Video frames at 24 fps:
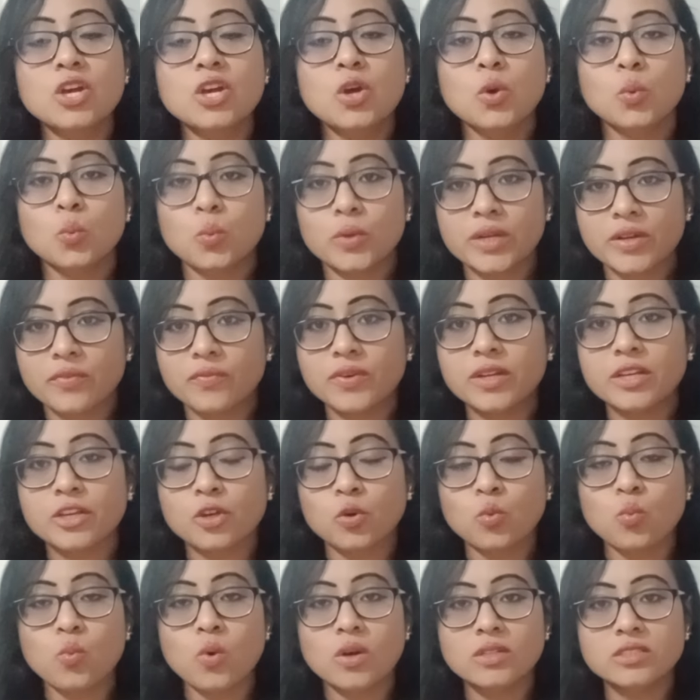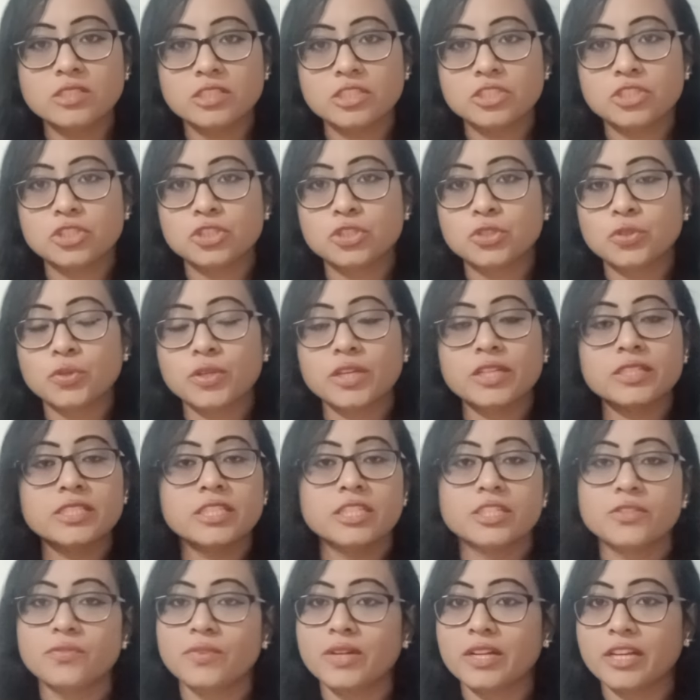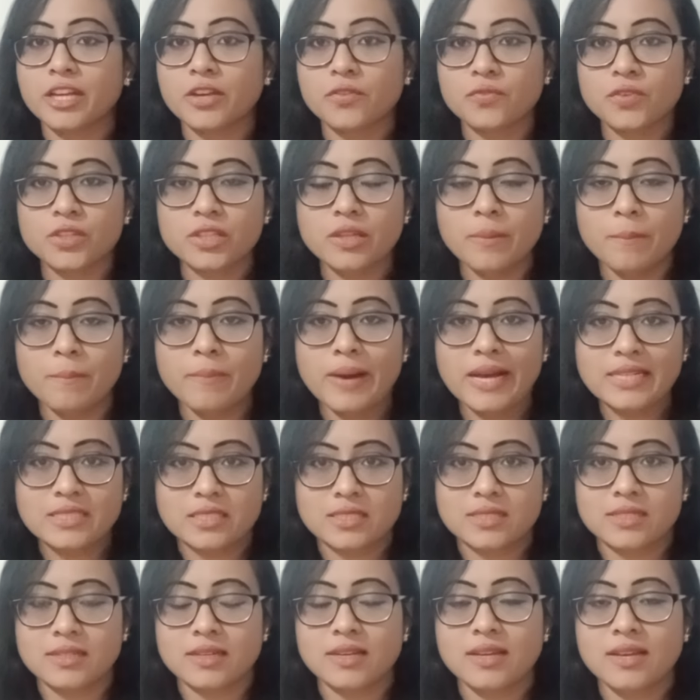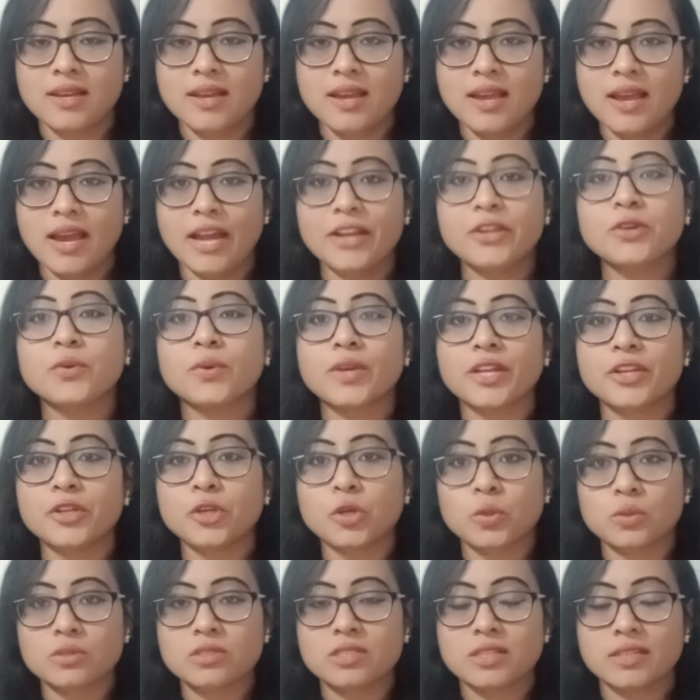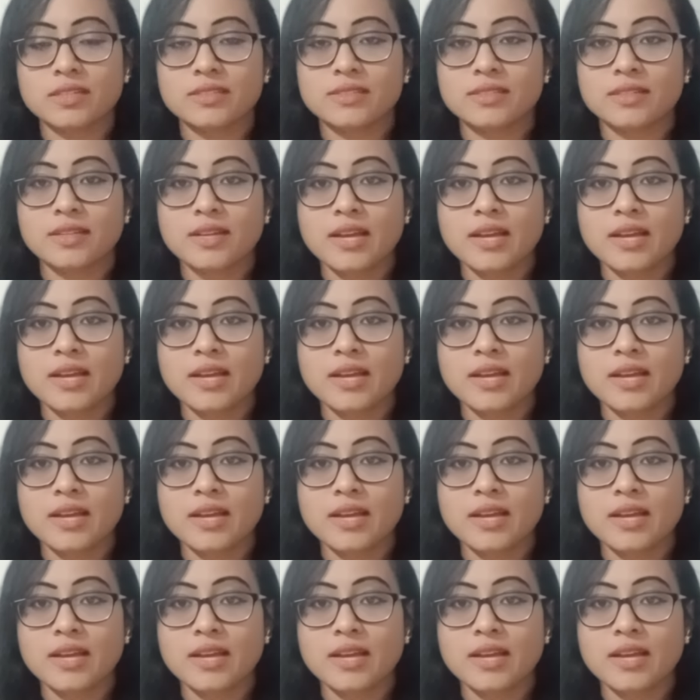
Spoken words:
whatever you want to do it, it will give you the best and you can use it.